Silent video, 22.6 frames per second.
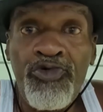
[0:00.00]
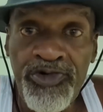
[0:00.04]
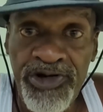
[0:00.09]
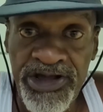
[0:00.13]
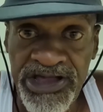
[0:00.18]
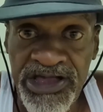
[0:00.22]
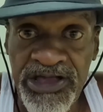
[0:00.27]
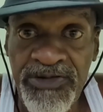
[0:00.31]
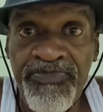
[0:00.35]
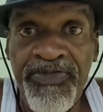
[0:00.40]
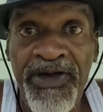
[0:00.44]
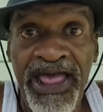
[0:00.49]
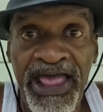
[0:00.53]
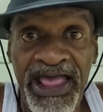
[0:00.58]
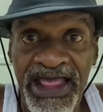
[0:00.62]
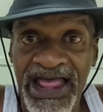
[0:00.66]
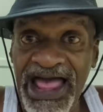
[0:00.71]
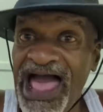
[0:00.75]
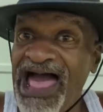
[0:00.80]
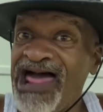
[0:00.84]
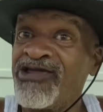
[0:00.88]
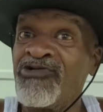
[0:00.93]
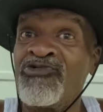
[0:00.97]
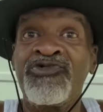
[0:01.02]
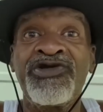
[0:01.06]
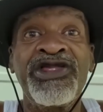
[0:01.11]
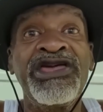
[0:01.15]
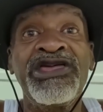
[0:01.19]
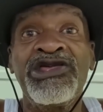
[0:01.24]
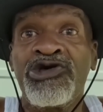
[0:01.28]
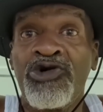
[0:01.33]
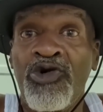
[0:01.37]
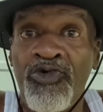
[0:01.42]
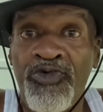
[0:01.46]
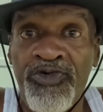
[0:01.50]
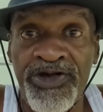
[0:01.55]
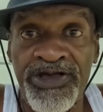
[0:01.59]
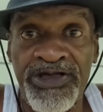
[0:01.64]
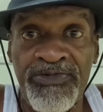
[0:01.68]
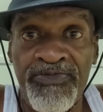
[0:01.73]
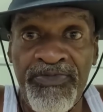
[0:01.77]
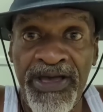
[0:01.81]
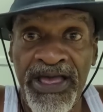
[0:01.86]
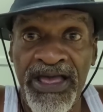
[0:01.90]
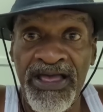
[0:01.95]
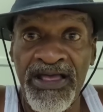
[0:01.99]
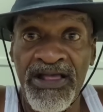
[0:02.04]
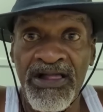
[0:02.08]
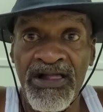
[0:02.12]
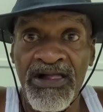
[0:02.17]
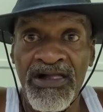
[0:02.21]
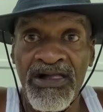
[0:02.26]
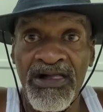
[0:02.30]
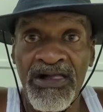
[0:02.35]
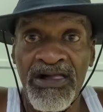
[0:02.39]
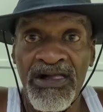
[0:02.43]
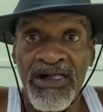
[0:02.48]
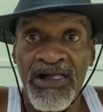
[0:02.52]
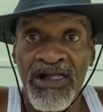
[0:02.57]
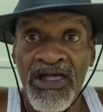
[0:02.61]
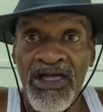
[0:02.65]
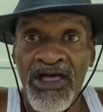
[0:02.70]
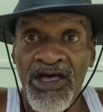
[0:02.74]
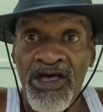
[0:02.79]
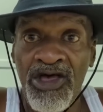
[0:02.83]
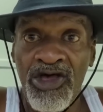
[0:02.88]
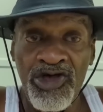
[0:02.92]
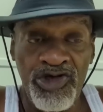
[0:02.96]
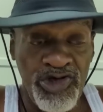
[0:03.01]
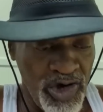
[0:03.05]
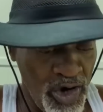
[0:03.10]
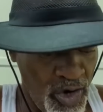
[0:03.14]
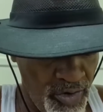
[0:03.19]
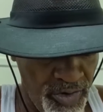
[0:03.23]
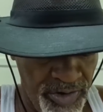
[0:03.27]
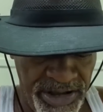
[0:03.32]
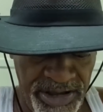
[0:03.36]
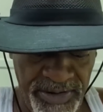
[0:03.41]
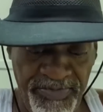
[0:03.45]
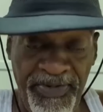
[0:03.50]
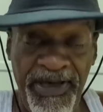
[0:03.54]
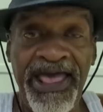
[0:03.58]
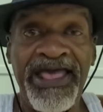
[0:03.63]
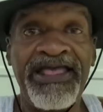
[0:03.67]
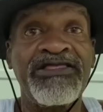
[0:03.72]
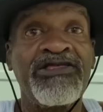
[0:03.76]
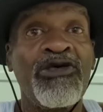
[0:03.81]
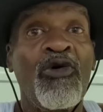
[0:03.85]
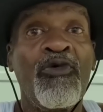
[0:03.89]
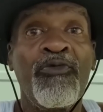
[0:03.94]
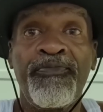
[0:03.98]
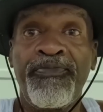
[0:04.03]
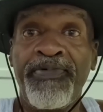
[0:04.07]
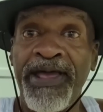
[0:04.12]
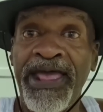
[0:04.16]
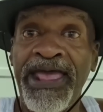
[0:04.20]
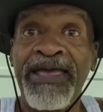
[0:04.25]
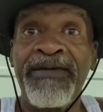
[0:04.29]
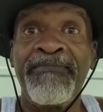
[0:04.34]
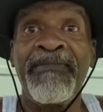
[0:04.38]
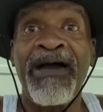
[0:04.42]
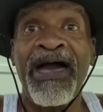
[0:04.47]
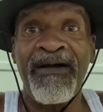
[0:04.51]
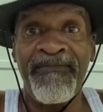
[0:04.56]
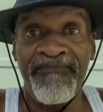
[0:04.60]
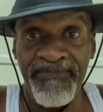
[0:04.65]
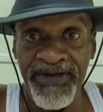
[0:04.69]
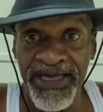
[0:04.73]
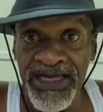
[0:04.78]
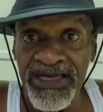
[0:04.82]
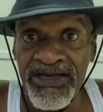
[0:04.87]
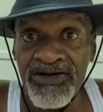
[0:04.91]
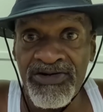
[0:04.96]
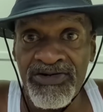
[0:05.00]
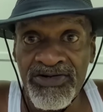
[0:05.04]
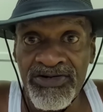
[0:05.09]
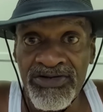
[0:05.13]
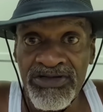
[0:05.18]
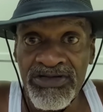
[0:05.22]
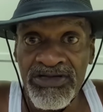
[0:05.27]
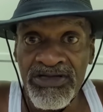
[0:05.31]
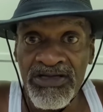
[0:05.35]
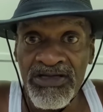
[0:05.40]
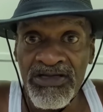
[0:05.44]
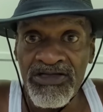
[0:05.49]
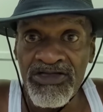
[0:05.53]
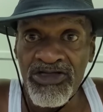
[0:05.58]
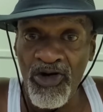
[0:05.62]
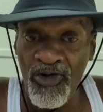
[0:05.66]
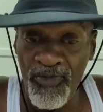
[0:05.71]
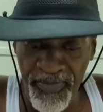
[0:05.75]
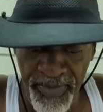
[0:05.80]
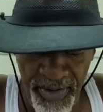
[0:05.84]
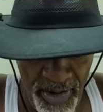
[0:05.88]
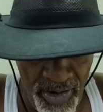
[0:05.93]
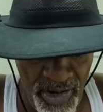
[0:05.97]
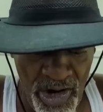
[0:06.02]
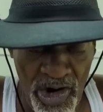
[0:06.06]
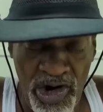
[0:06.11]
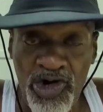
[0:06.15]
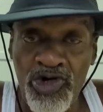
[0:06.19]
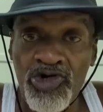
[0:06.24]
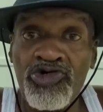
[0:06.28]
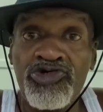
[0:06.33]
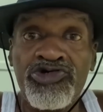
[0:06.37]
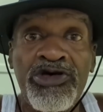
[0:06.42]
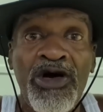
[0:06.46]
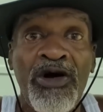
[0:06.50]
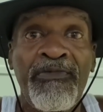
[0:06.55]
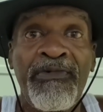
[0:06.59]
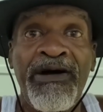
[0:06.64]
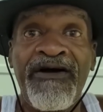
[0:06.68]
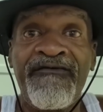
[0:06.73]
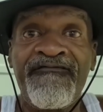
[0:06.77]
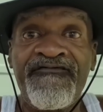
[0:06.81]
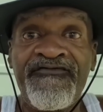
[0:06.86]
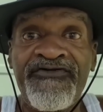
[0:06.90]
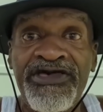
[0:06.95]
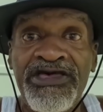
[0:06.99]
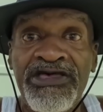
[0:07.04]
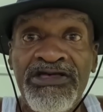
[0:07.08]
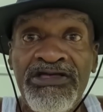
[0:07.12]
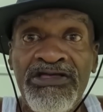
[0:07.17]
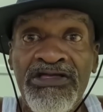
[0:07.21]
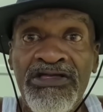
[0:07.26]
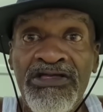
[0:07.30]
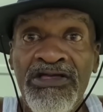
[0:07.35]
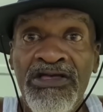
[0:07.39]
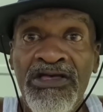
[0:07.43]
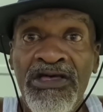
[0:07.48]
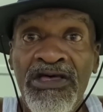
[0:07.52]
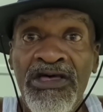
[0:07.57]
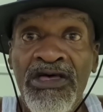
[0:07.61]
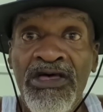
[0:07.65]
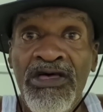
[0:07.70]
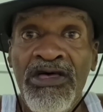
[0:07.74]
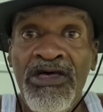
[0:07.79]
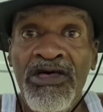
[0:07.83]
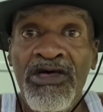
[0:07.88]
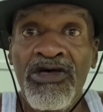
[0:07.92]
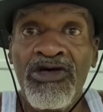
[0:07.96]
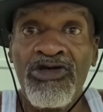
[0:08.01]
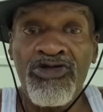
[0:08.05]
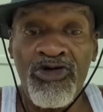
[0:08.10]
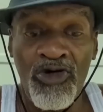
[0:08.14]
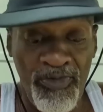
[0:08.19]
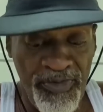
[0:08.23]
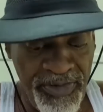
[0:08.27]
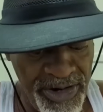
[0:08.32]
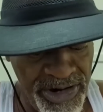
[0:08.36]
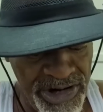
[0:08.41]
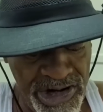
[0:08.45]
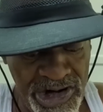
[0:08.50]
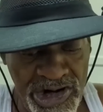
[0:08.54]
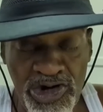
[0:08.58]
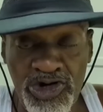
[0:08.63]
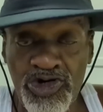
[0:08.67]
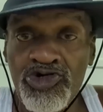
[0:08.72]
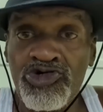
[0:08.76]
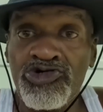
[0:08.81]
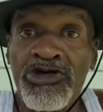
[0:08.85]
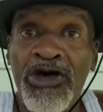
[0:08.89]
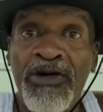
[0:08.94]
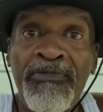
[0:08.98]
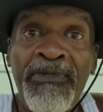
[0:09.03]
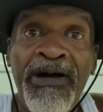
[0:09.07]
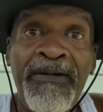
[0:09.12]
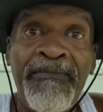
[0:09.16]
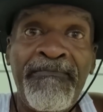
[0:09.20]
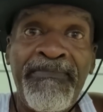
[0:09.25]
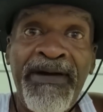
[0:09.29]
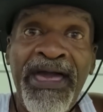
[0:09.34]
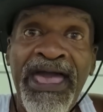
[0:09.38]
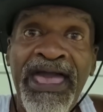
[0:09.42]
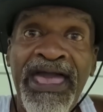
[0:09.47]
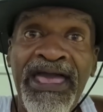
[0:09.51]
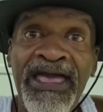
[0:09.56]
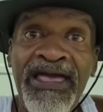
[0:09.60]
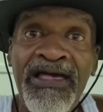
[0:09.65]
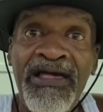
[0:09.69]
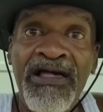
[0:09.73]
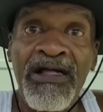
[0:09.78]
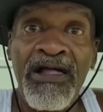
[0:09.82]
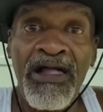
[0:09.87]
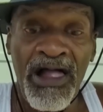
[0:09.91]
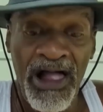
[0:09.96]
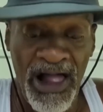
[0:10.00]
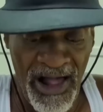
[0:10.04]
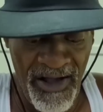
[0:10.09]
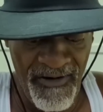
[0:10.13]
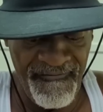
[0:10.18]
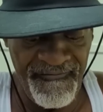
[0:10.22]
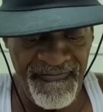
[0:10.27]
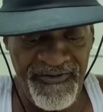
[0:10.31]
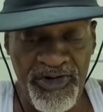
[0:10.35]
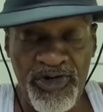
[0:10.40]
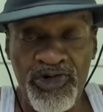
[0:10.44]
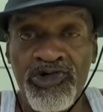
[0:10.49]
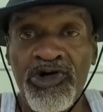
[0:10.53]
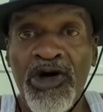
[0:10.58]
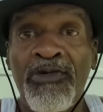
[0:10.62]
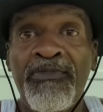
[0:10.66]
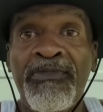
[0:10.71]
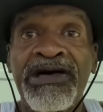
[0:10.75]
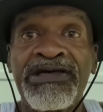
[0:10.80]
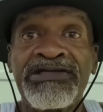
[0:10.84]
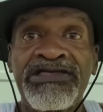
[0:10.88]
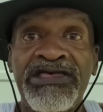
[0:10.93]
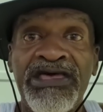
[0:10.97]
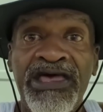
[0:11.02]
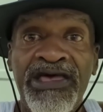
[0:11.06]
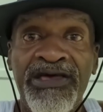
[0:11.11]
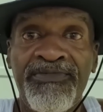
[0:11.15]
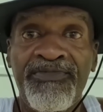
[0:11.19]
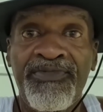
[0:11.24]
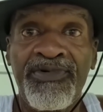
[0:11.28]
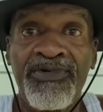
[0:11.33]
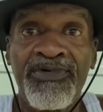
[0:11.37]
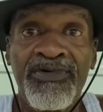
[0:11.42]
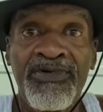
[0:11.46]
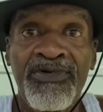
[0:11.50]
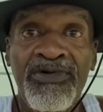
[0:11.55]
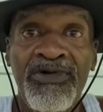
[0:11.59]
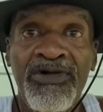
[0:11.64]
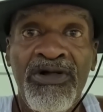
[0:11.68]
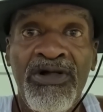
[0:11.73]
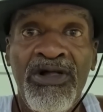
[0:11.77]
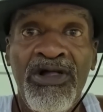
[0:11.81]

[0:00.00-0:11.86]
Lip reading: your respect, I don't need your respect. Your respect don't pay my bills. Don't put clothes on my feet. Don't put shoes on my back or food on my table.